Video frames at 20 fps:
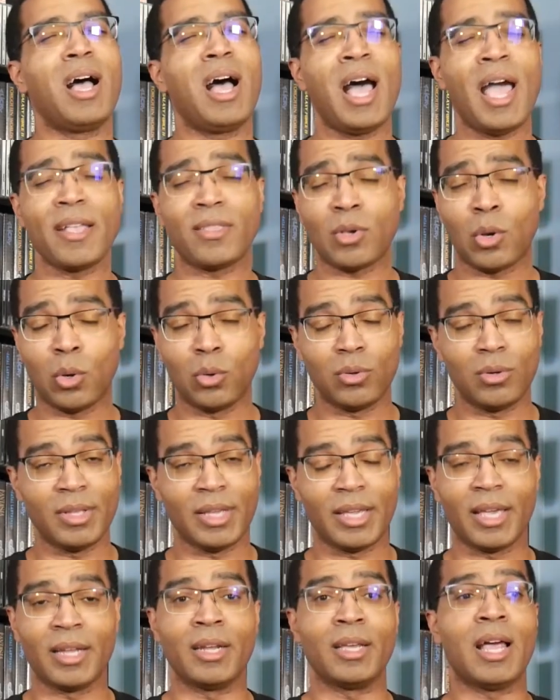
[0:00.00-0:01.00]
I totally
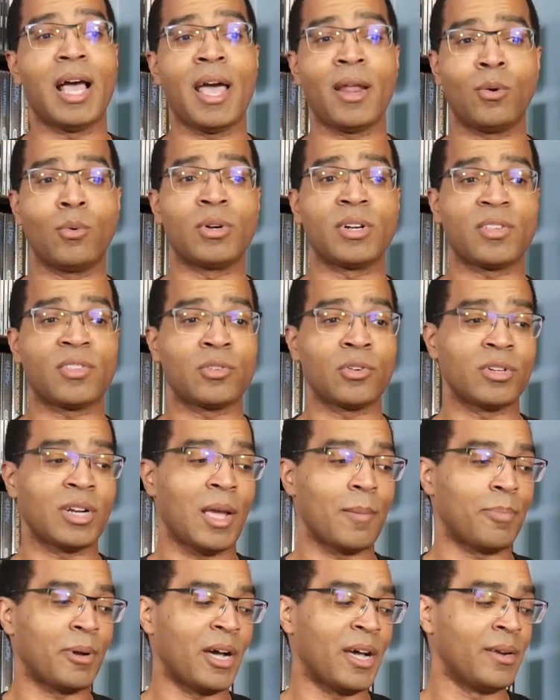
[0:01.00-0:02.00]
get it. I don't want to stir
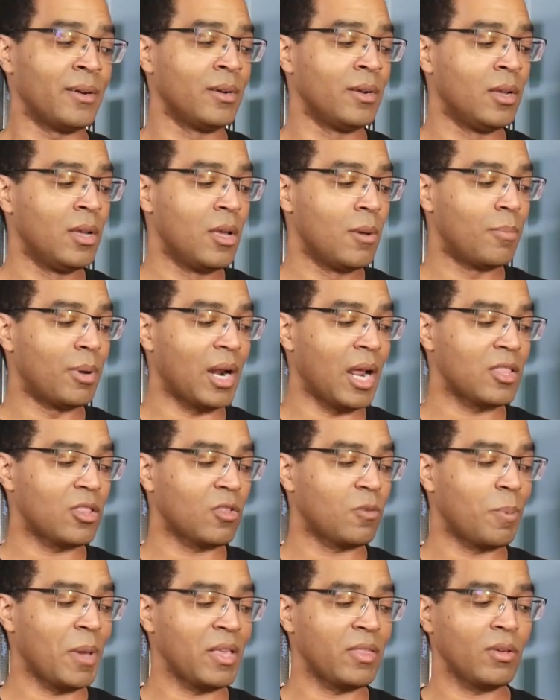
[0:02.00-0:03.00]
that pot. But I
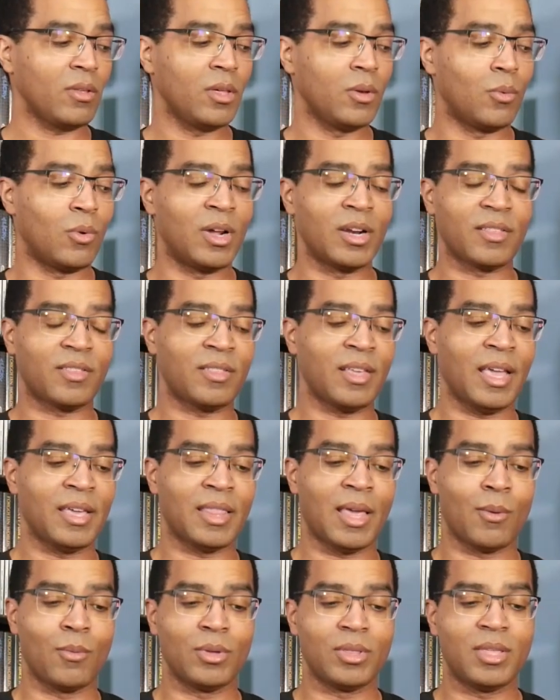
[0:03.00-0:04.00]
just basically want to say
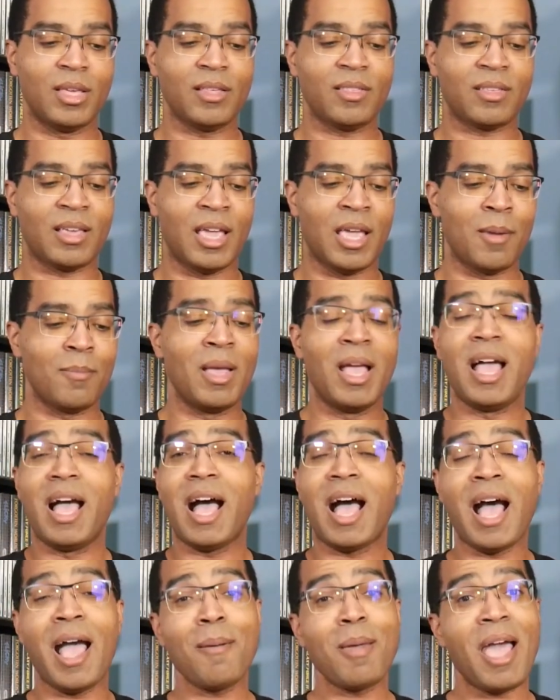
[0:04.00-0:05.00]
that with this game,
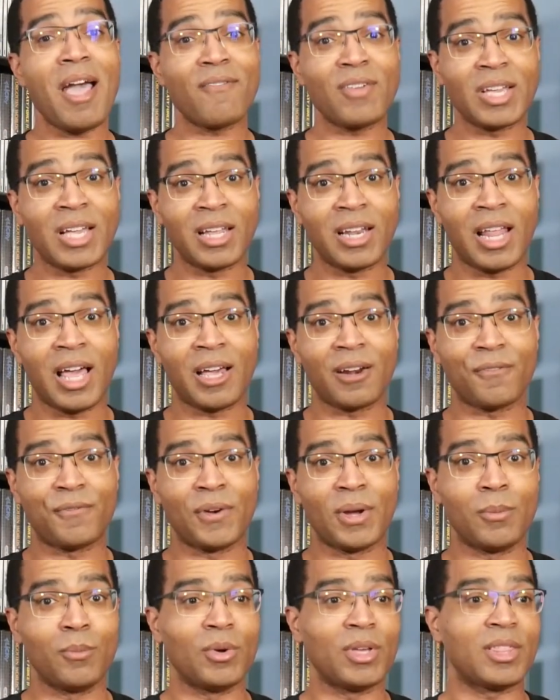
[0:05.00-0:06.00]
I'm having a lot of
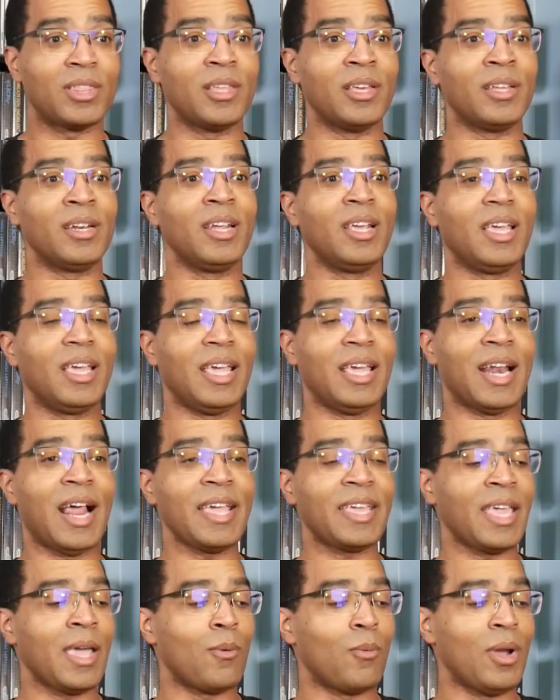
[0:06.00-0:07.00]
fun with it, and I
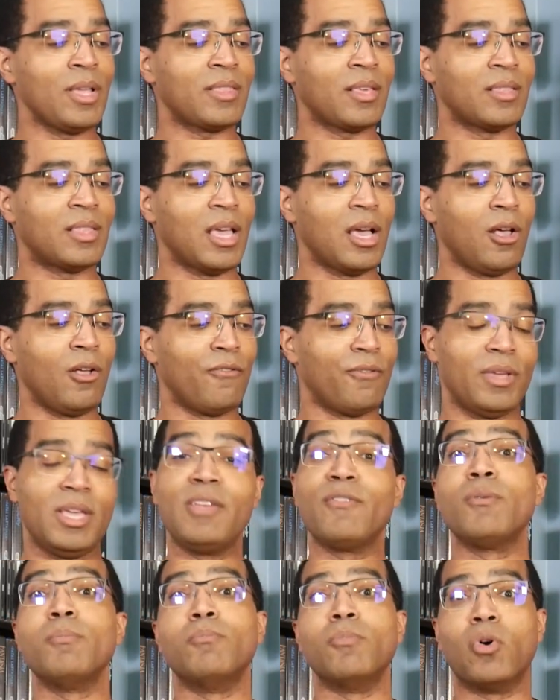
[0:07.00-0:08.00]
can't wait to delve
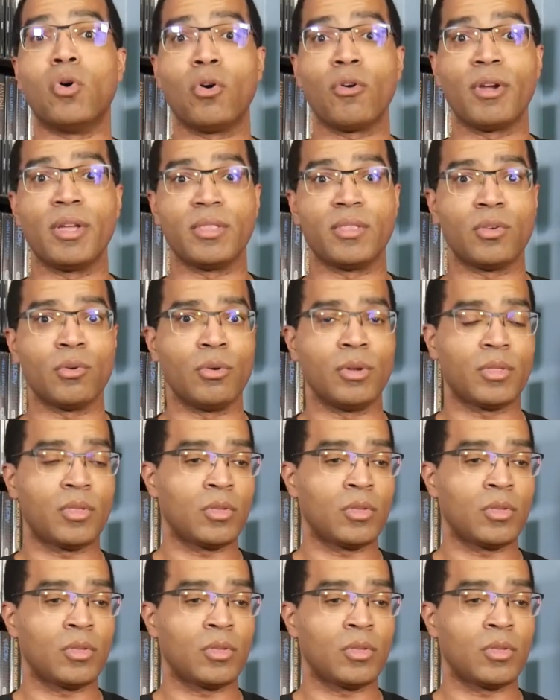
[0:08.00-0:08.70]
even more into it.